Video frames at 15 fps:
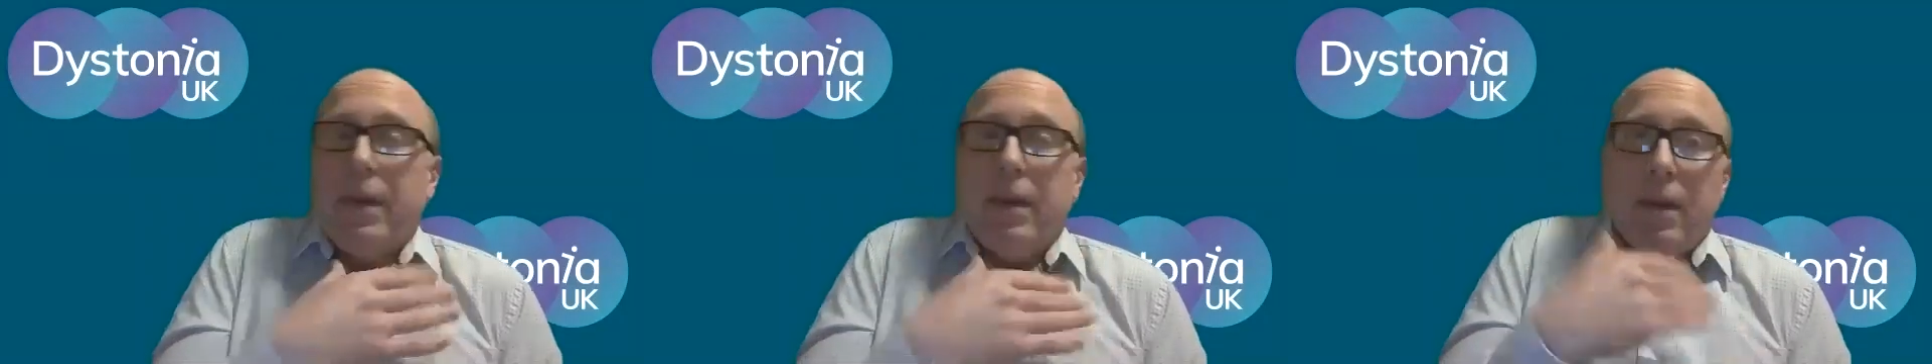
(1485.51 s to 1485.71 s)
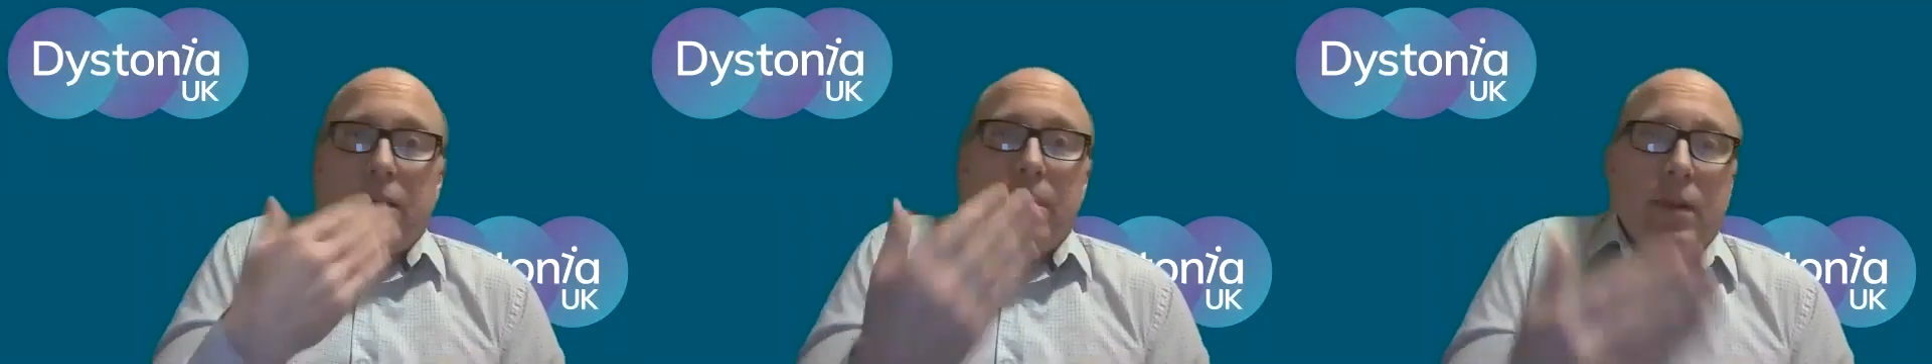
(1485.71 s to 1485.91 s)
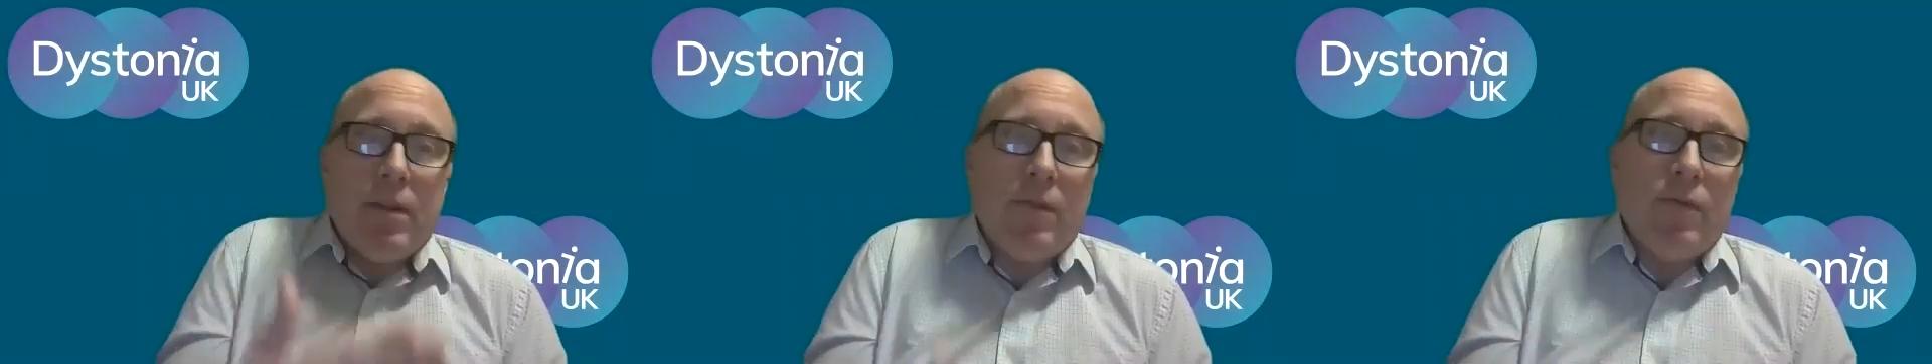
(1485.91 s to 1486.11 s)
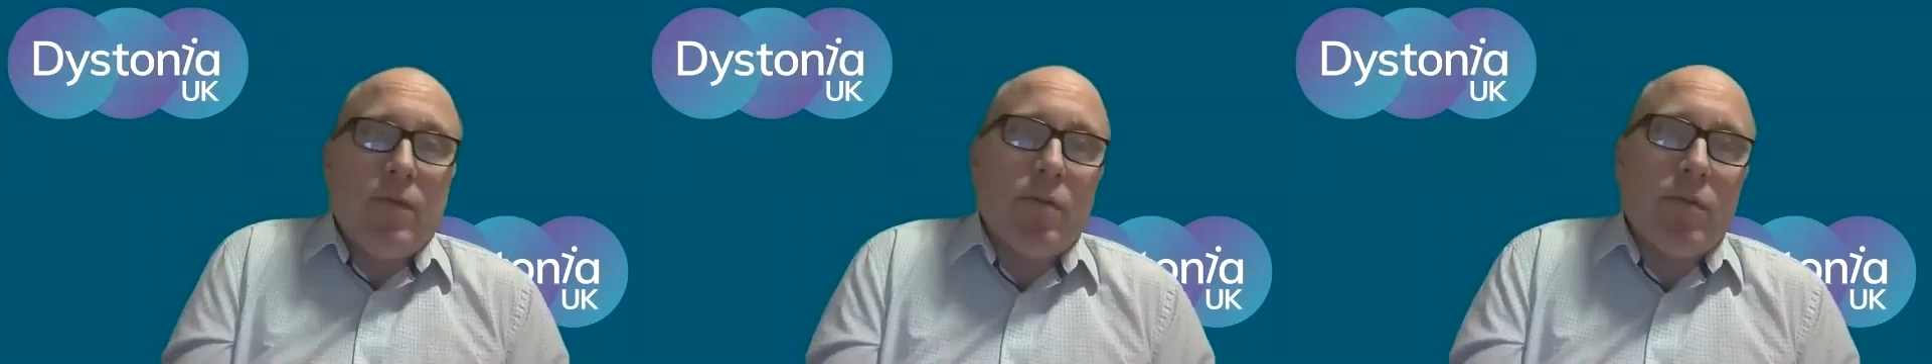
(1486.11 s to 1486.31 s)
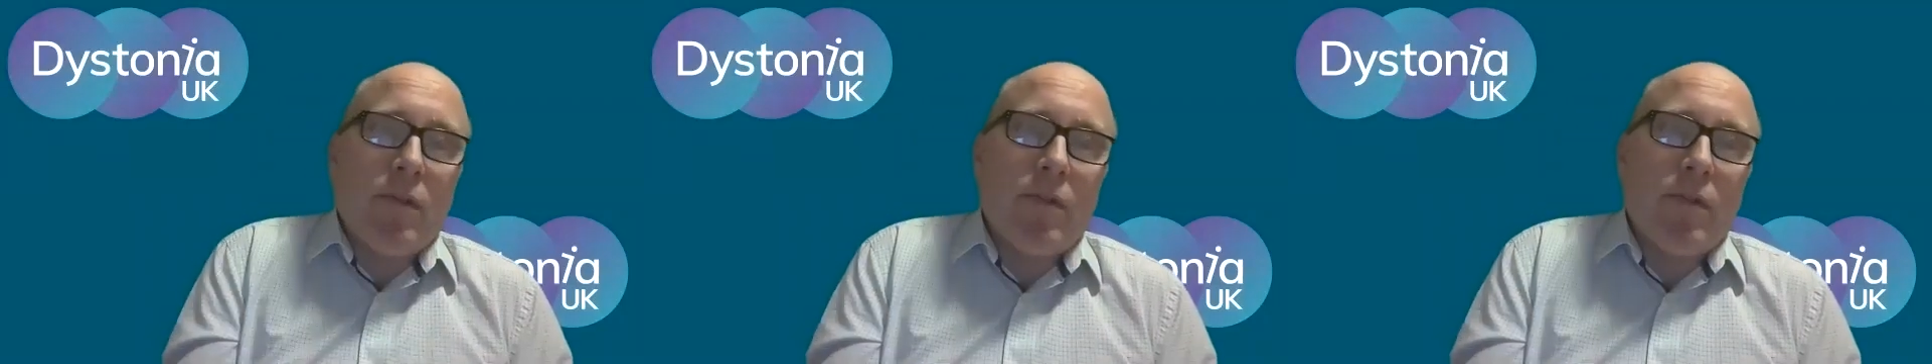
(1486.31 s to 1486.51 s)
it can be
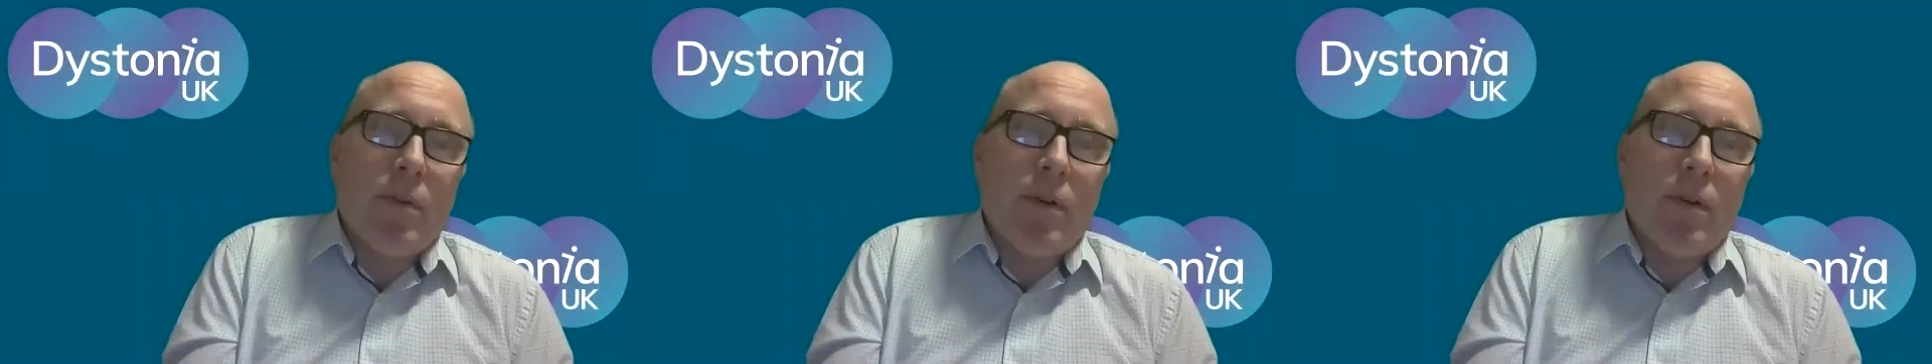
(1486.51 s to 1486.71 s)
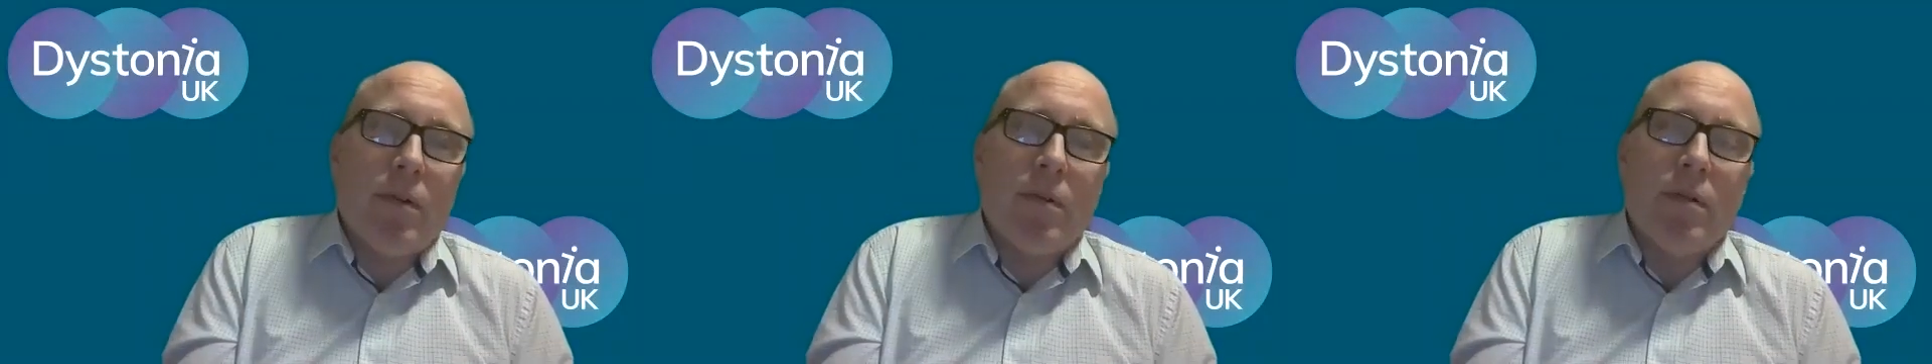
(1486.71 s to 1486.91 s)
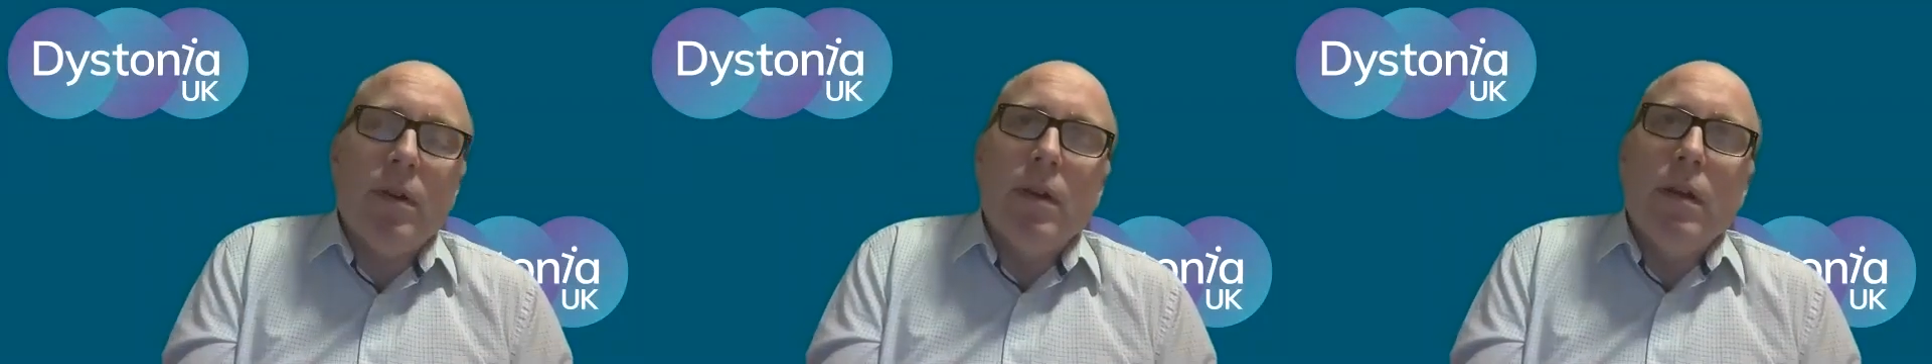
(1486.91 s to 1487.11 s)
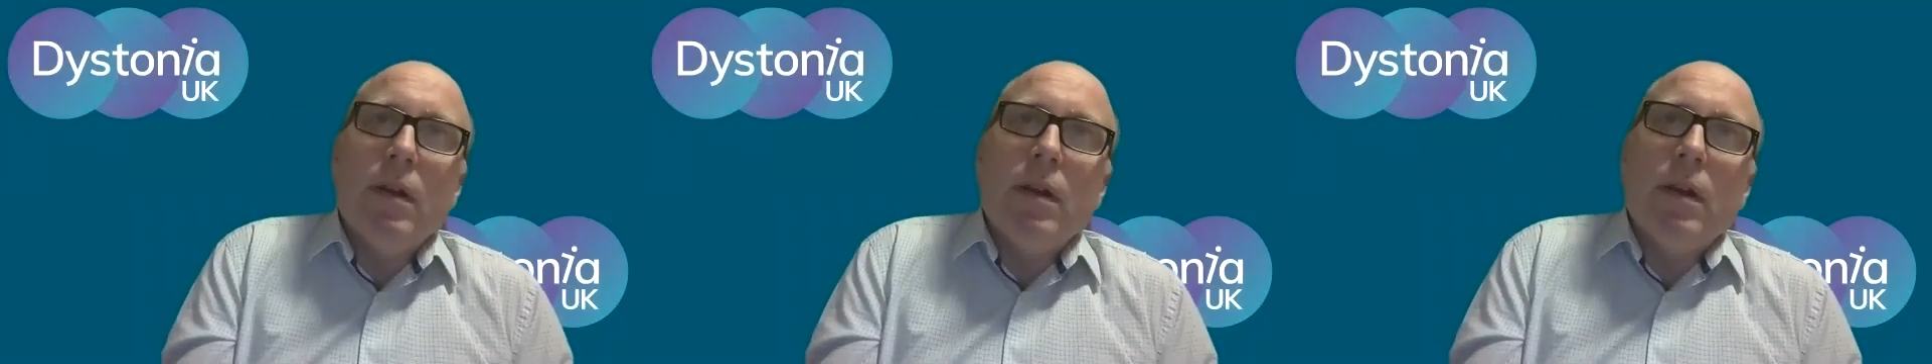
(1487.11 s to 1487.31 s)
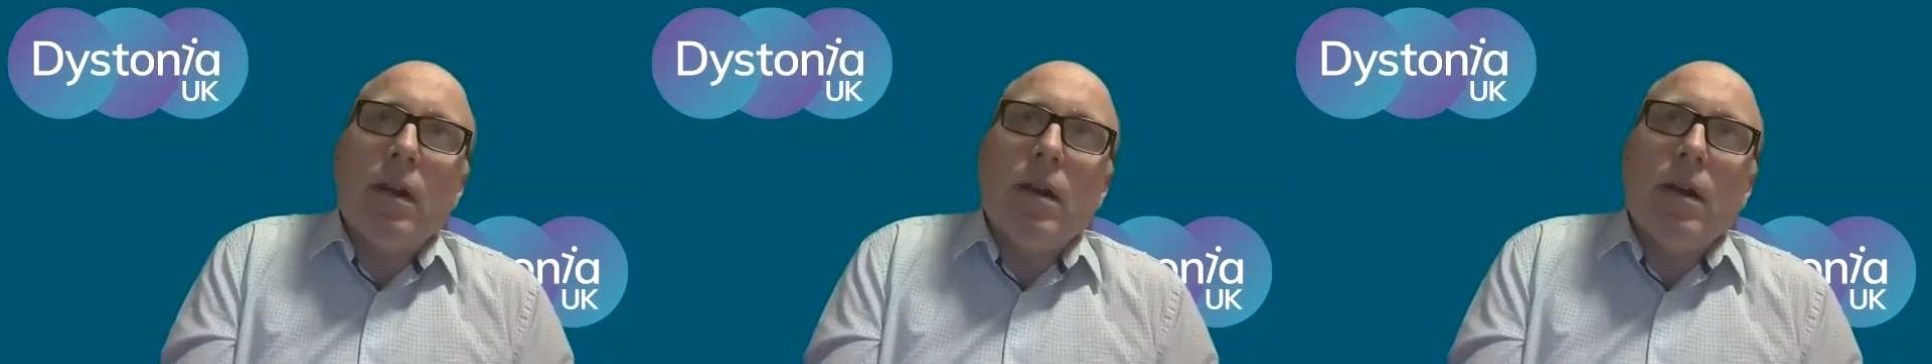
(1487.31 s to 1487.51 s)
difficult to swallow.
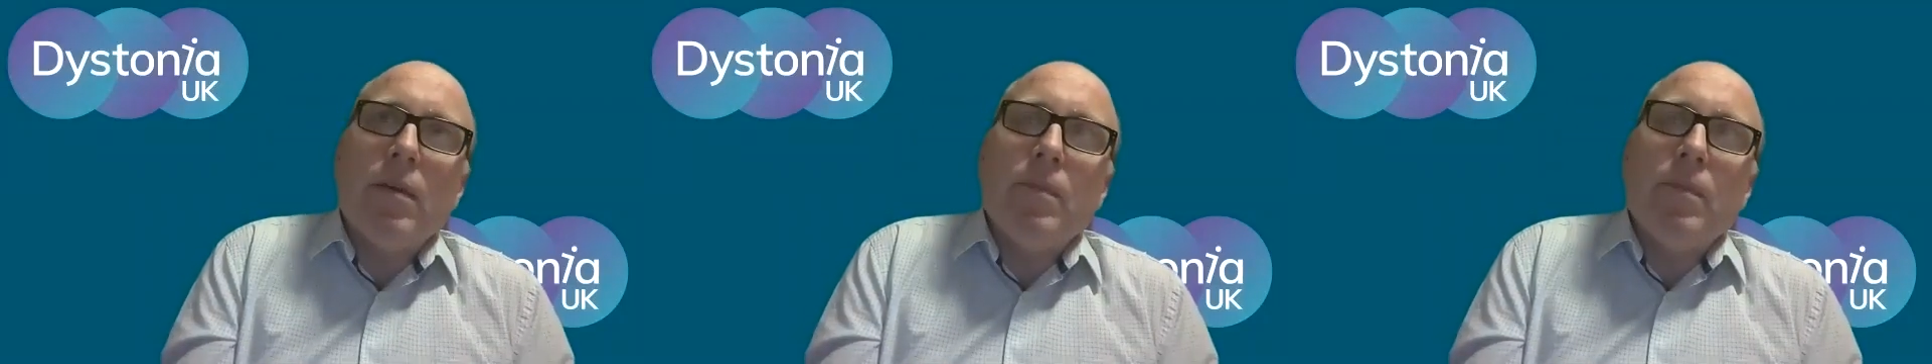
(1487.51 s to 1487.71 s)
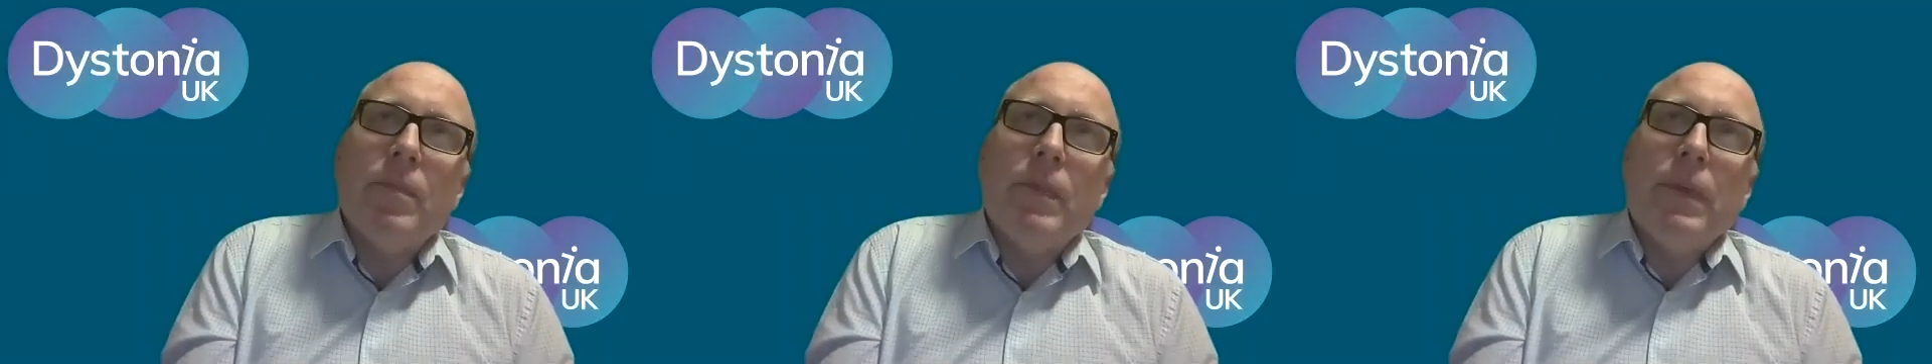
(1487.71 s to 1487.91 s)
I've